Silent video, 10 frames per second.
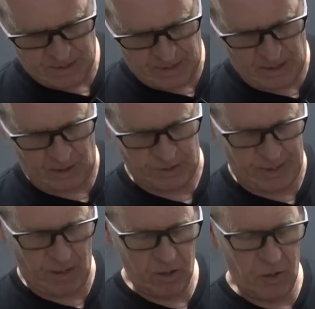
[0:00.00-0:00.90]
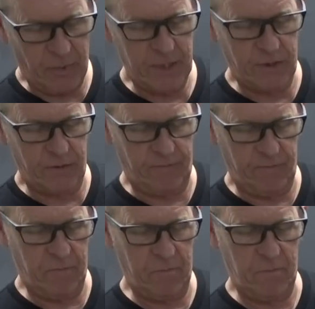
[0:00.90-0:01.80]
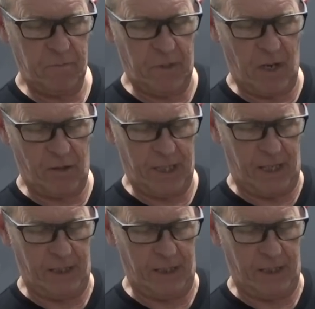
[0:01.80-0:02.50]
enclosure. Now I've got a piece of bark here.